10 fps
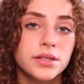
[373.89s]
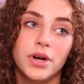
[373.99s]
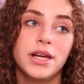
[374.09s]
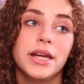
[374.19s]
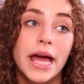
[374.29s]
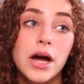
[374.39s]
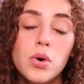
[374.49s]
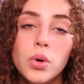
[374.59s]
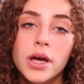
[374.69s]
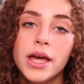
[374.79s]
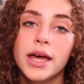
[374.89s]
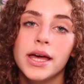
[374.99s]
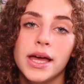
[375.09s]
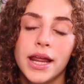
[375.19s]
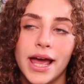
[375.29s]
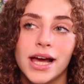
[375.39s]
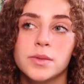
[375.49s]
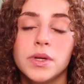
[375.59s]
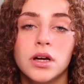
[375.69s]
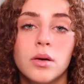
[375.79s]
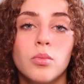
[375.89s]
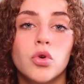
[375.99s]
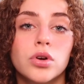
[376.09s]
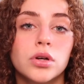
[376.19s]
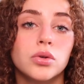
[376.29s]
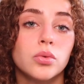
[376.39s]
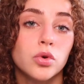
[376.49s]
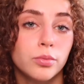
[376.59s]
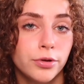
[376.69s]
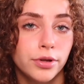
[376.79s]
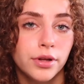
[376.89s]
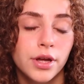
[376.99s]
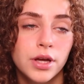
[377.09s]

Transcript: Right now, it has become more normal.